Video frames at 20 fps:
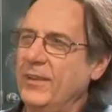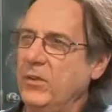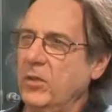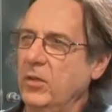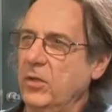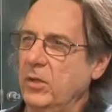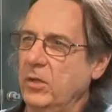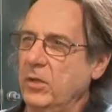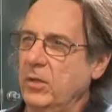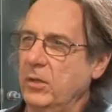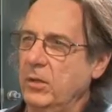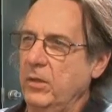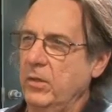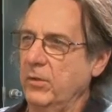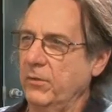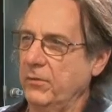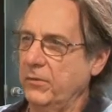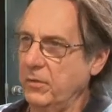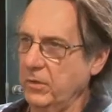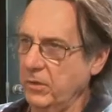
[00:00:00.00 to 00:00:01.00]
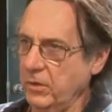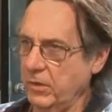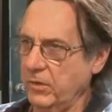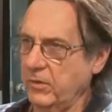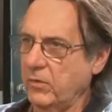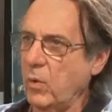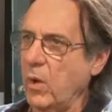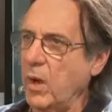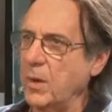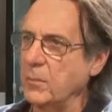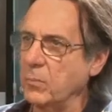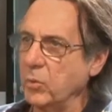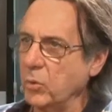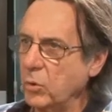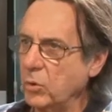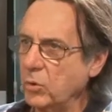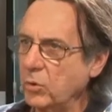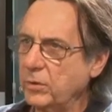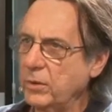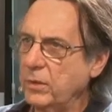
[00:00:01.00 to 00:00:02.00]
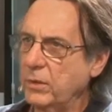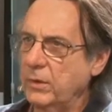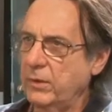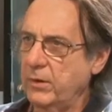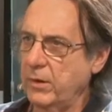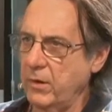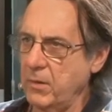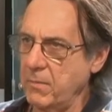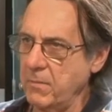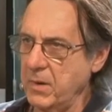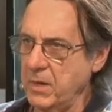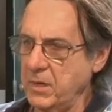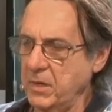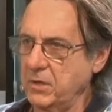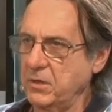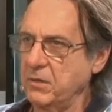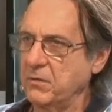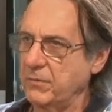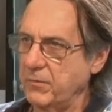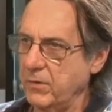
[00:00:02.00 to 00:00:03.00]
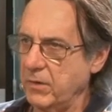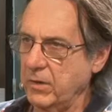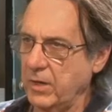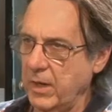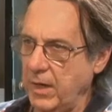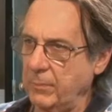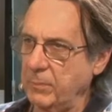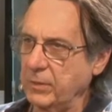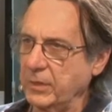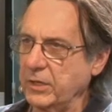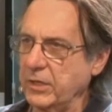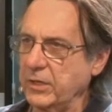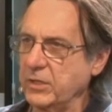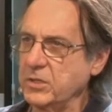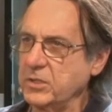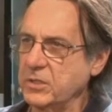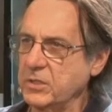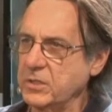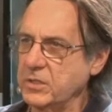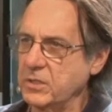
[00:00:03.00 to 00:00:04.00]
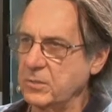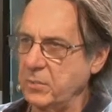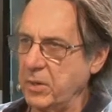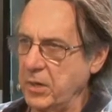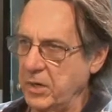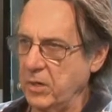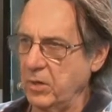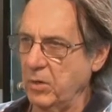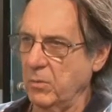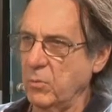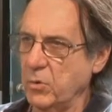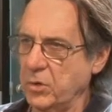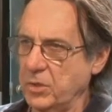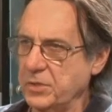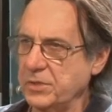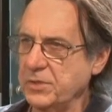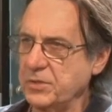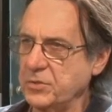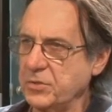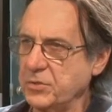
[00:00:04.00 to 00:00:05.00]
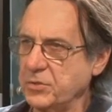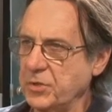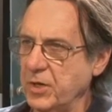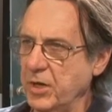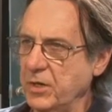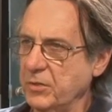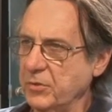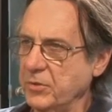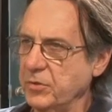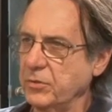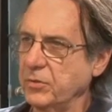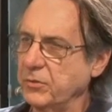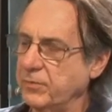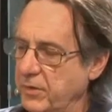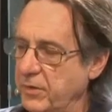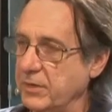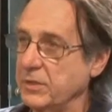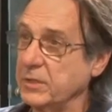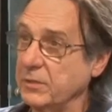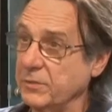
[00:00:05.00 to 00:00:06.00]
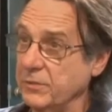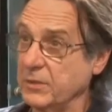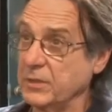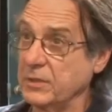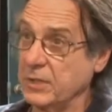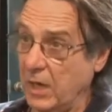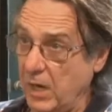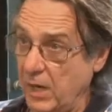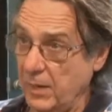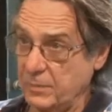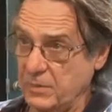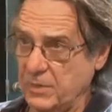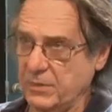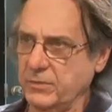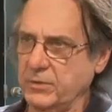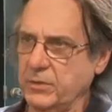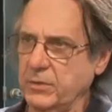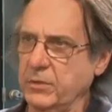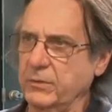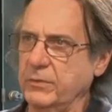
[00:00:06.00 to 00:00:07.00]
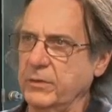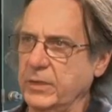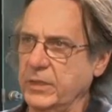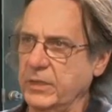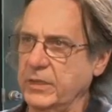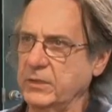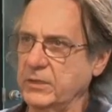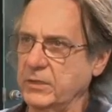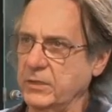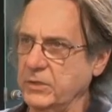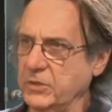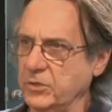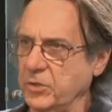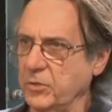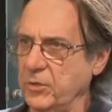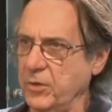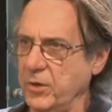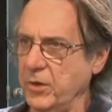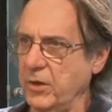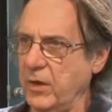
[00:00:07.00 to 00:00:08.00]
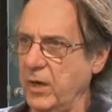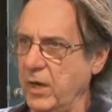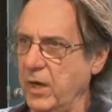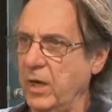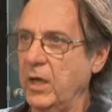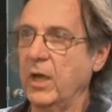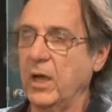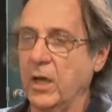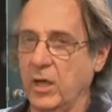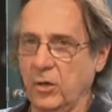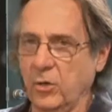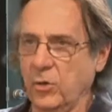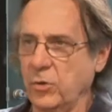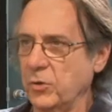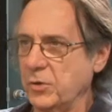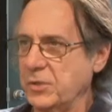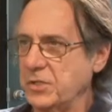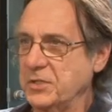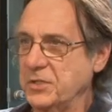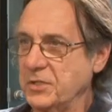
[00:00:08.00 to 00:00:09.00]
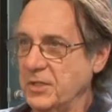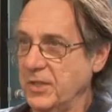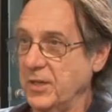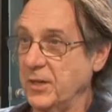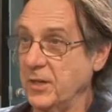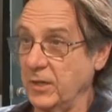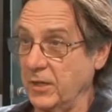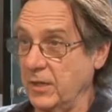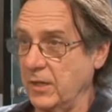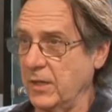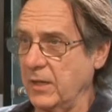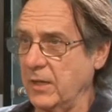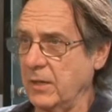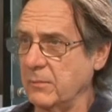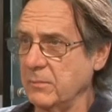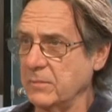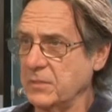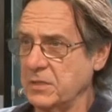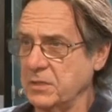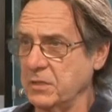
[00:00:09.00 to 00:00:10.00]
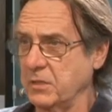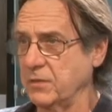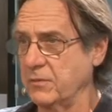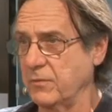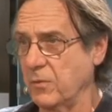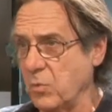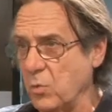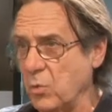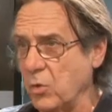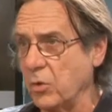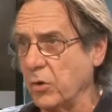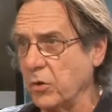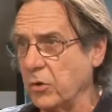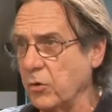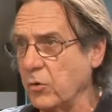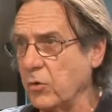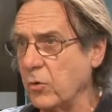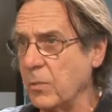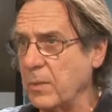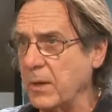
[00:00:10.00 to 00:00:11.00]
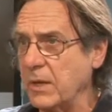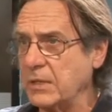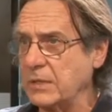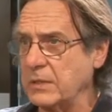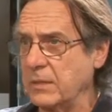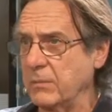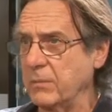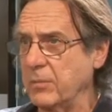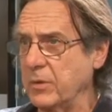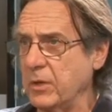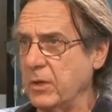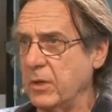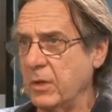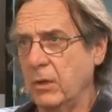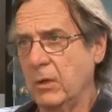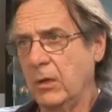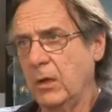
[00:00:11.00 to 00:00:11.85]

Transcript: The field is quite broad. There are many different applications depending on what it is you're trying to do, very different types of sonification. So there are alerts and alarms, things for warning you about something.